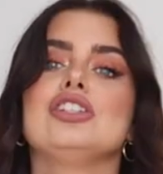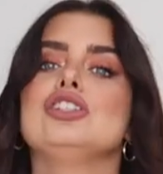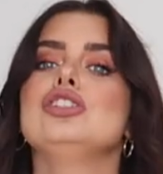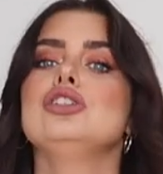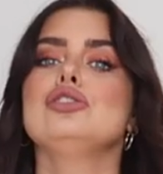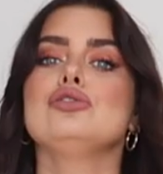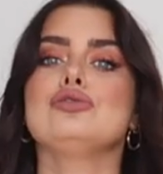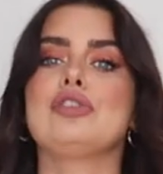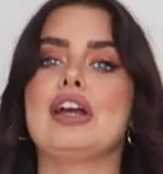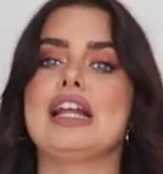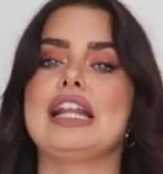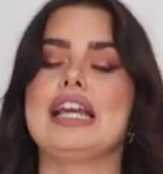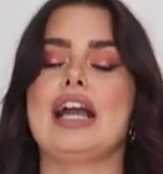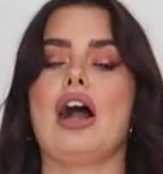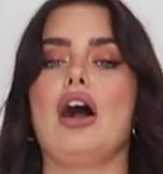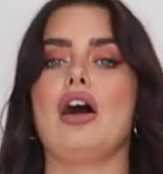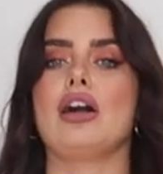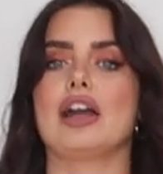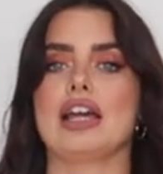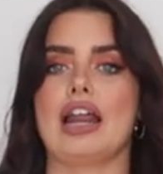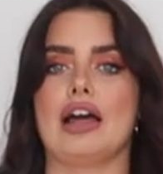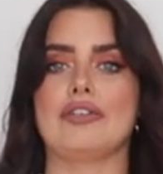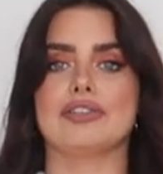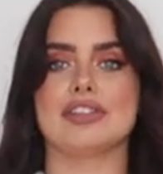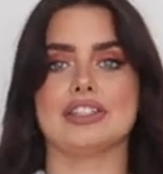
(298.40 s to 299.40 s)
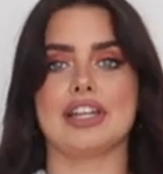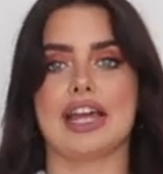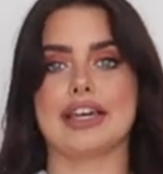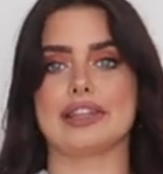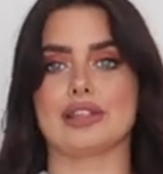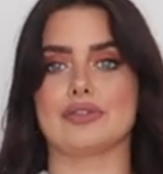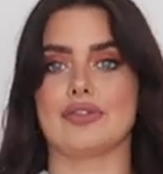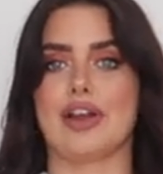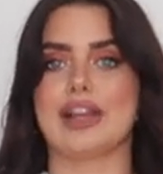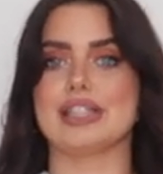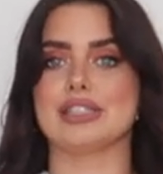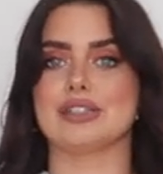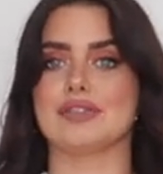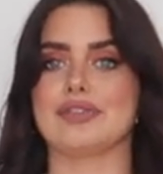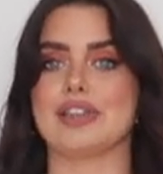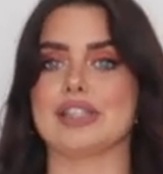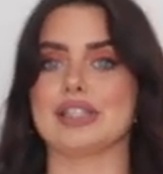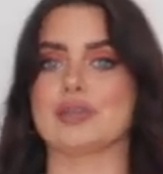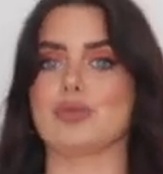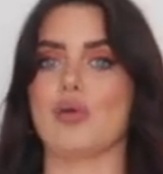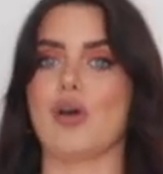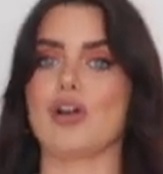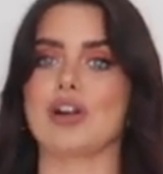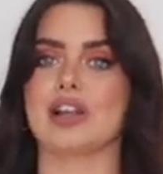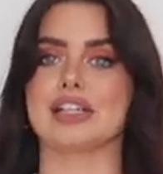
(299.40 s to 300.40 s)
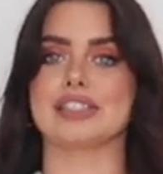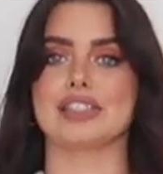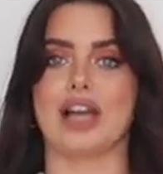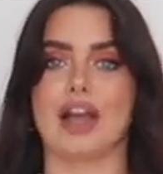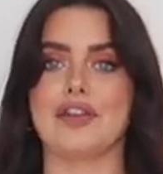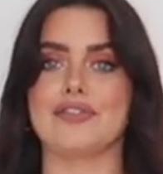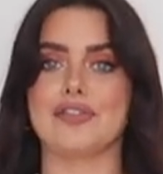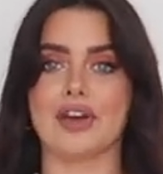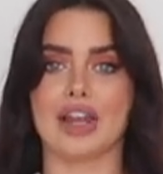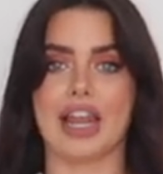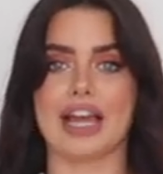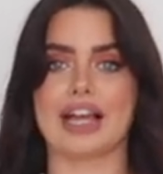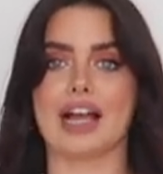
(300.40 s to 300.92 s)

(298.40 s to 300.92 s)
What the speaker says: You really are gonna have to take the reins of this one, because I feel